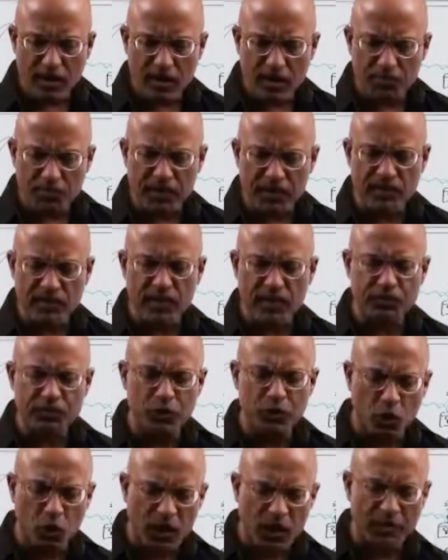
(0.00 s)
person if
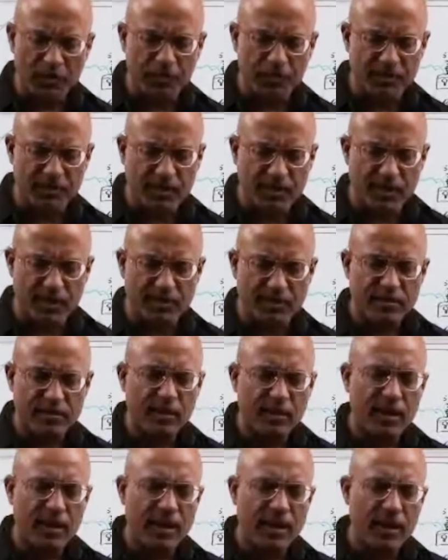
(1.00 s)
donor person is
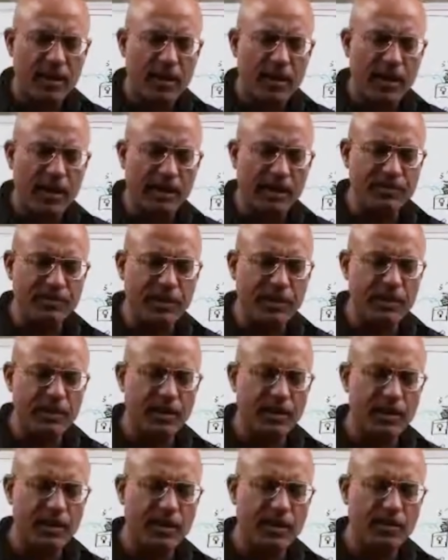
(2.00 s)
having
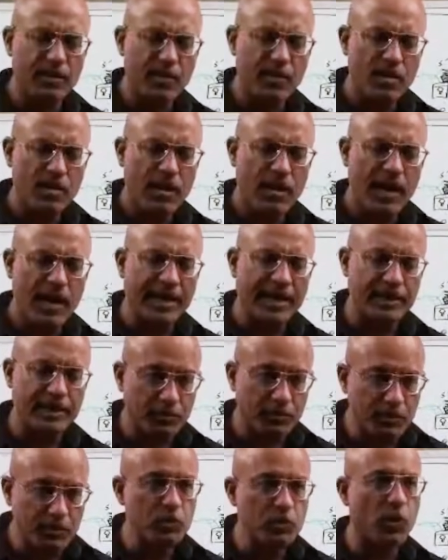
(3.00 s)

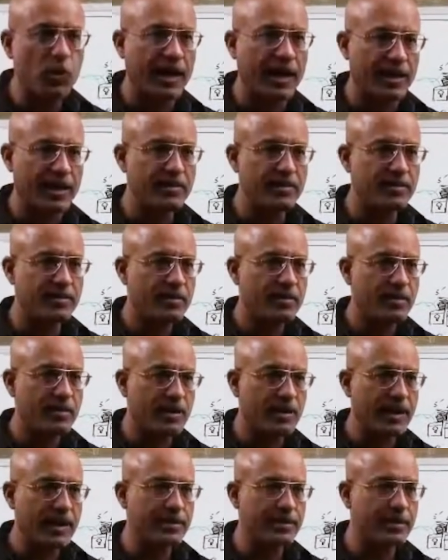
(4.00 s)
HIV virus
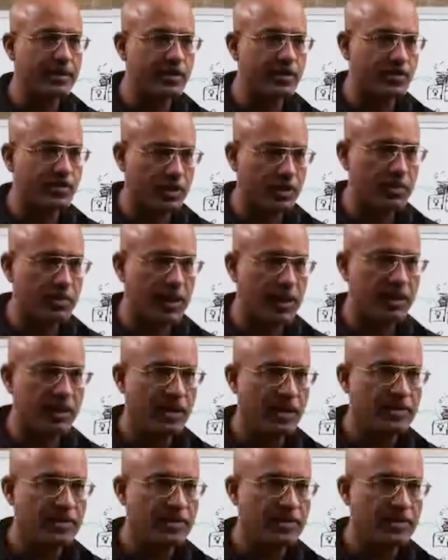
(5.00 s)
right in his semen